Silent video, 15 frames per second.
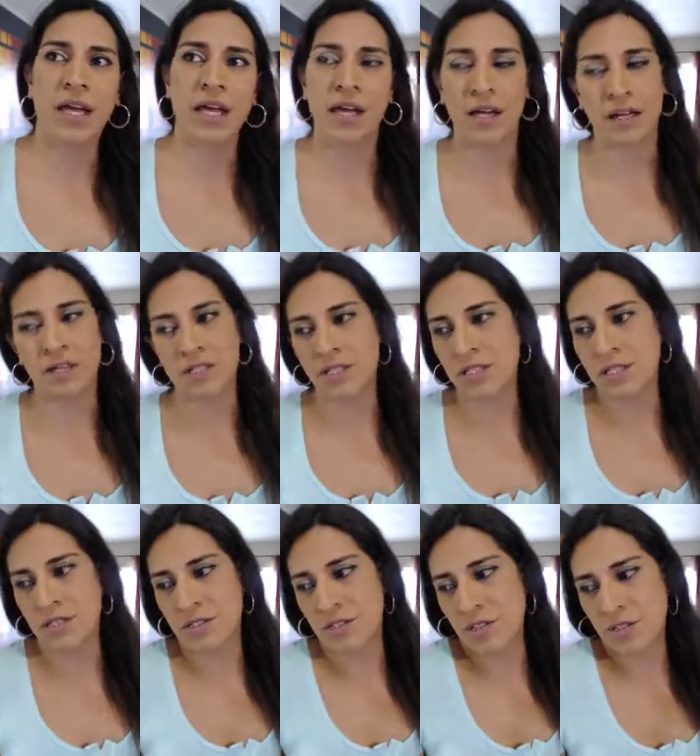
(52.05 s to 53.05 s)
and
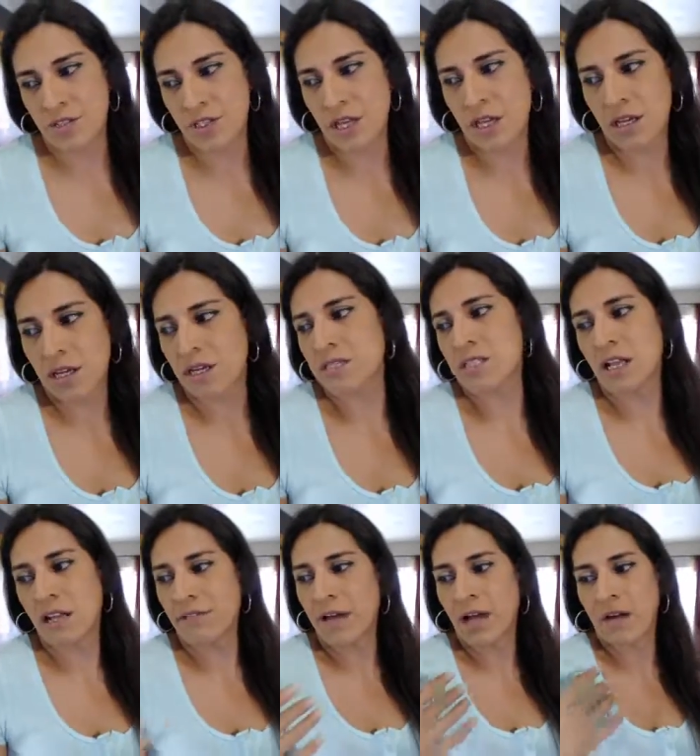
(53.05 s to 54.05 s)
she's just checking
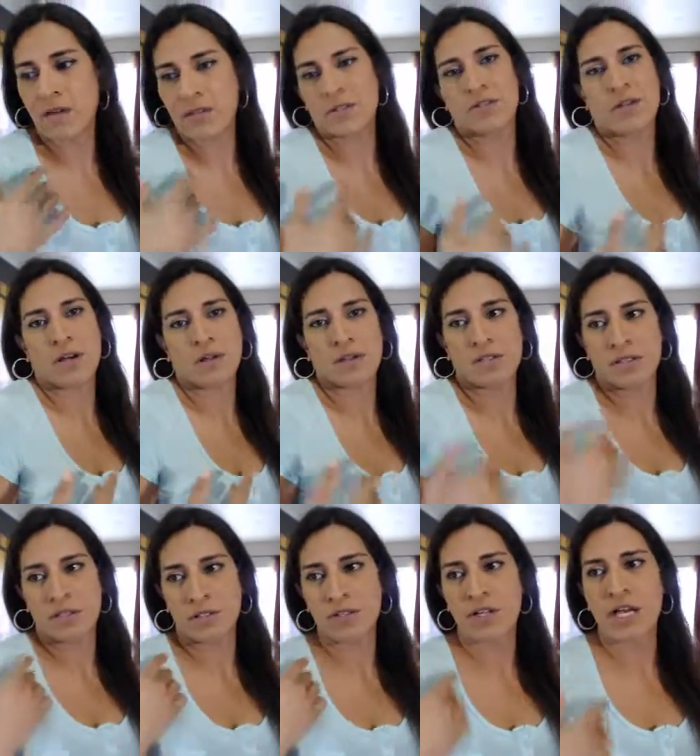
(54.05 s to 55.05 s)
herself out, you know,
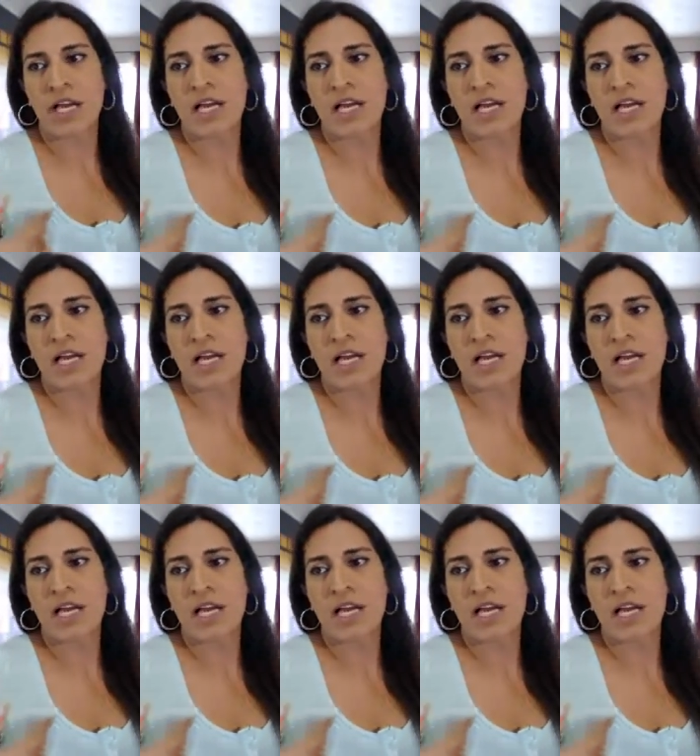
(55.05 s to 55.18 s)
so